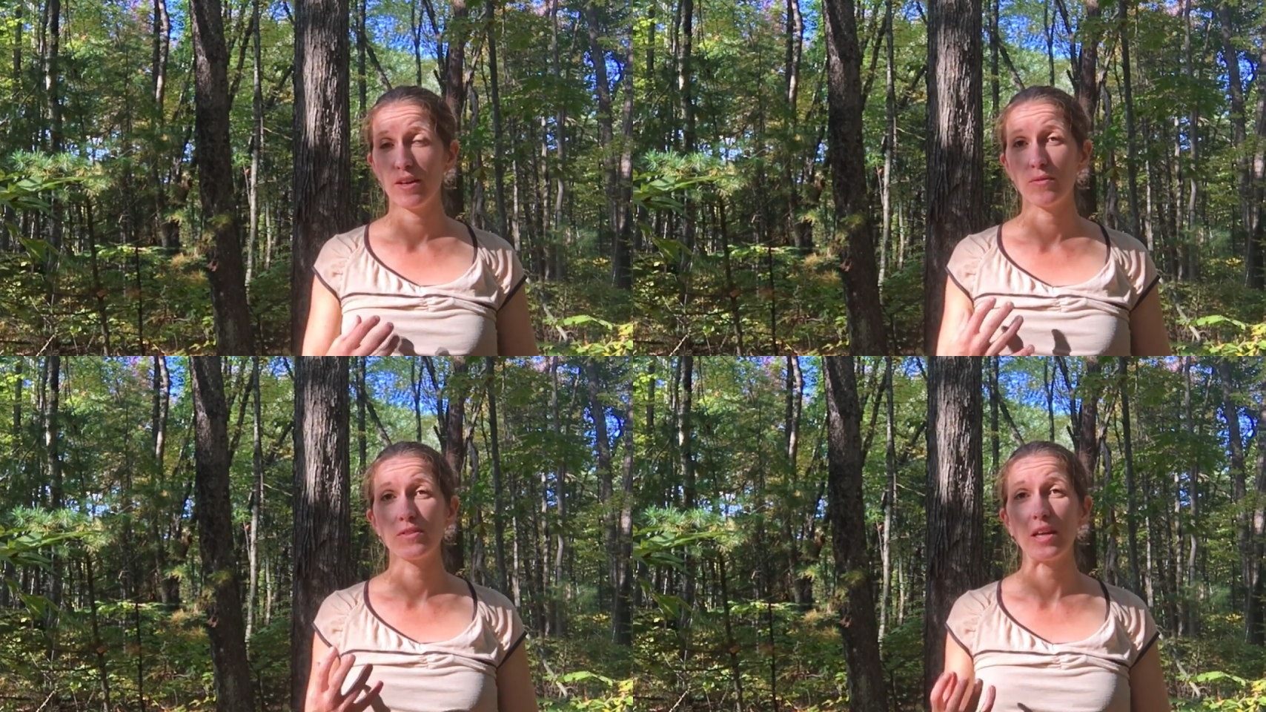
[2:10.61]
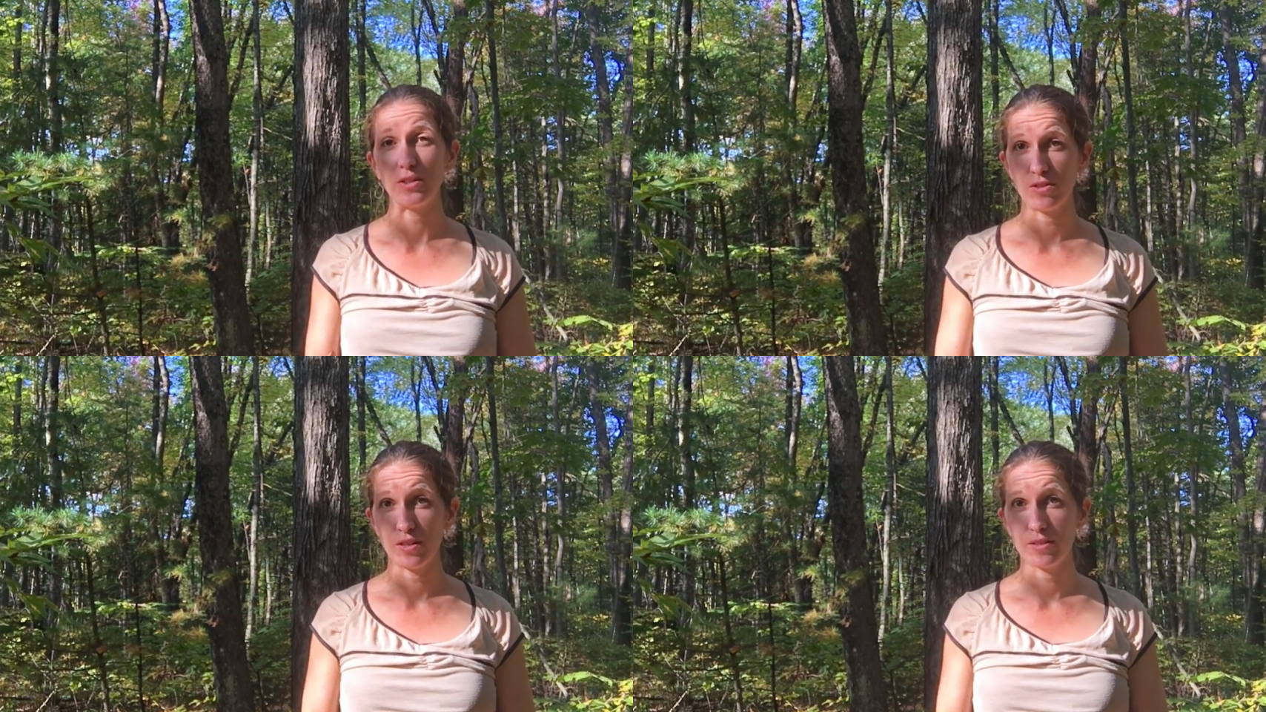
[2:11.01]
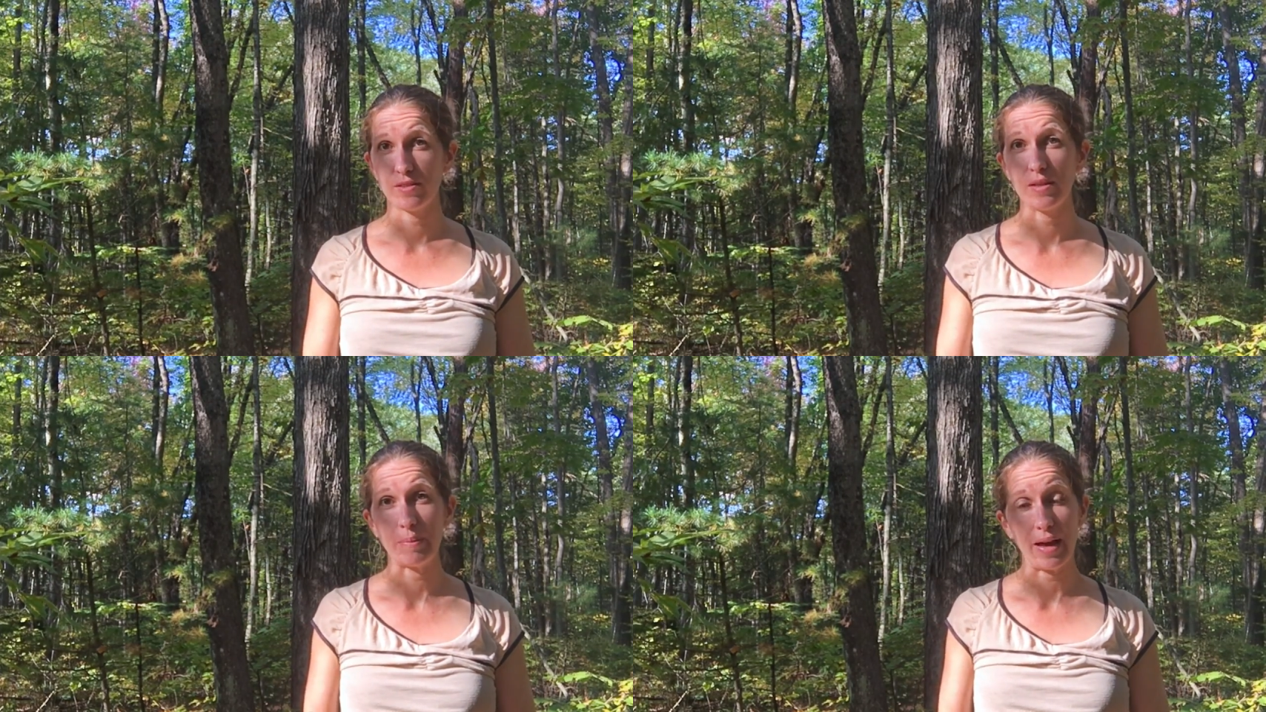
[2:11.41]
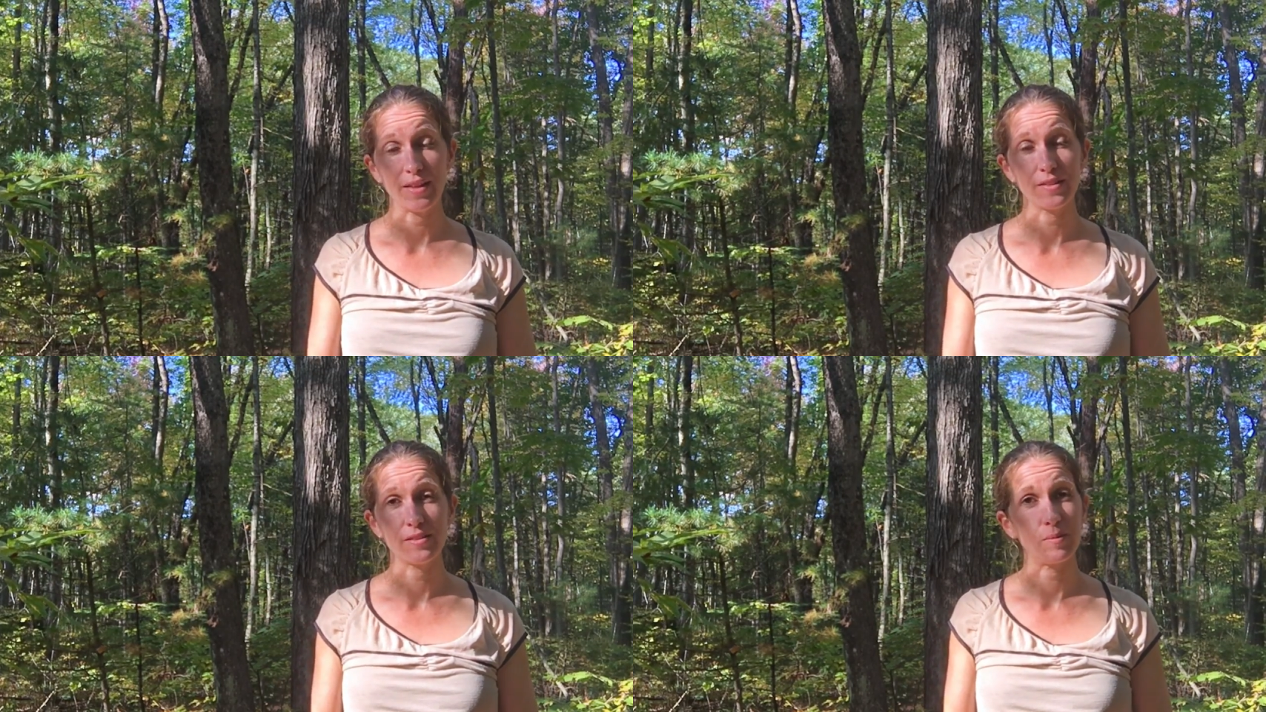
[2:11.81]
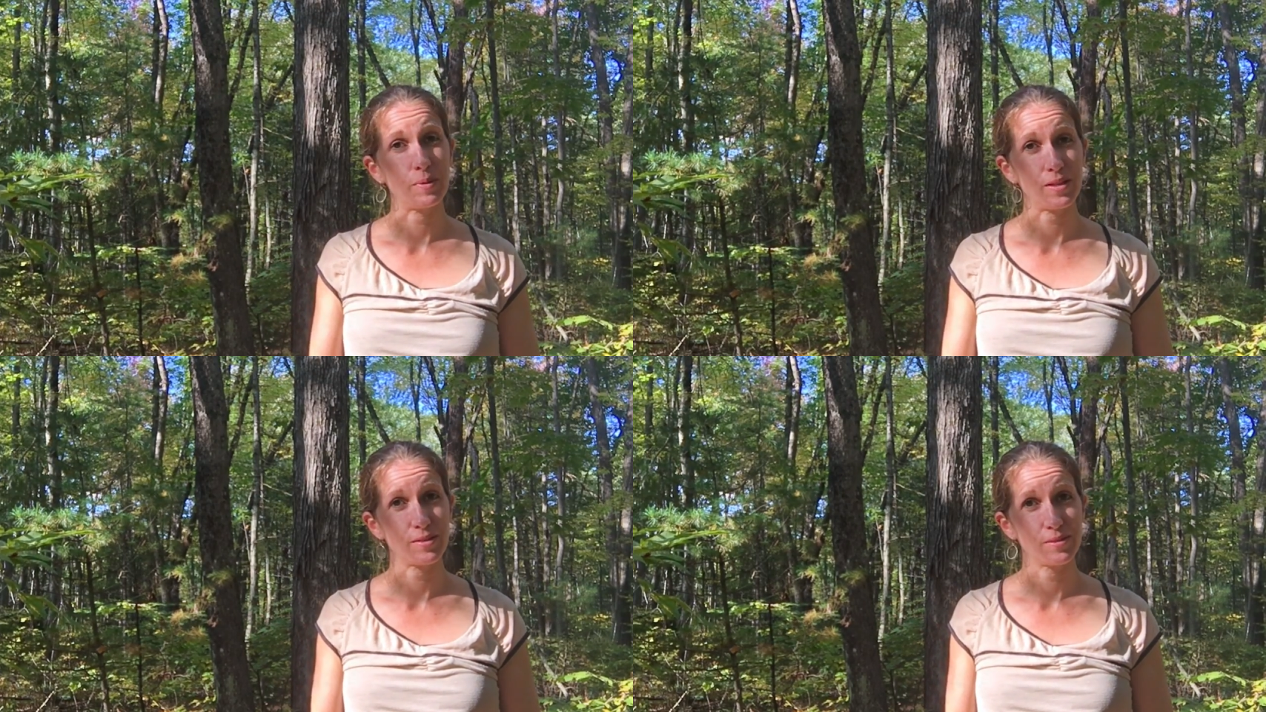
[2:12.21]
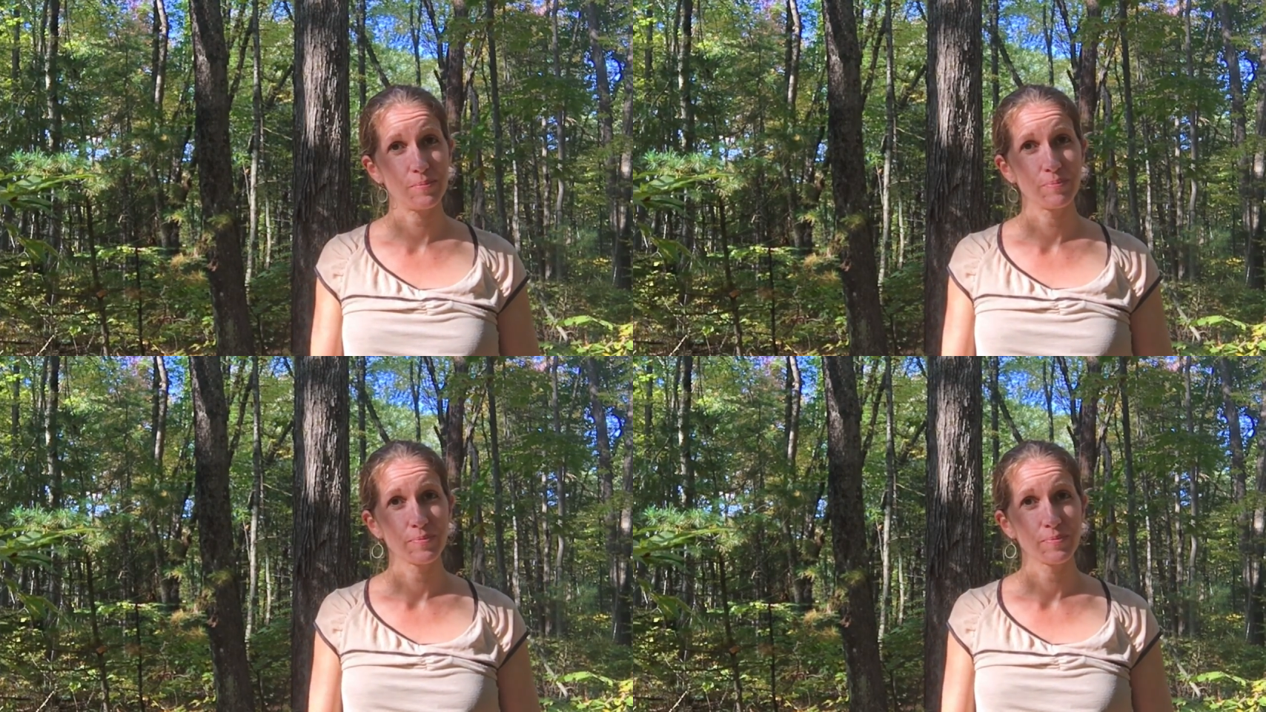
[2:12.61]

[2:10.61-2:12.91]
of centeredness and balance and peace.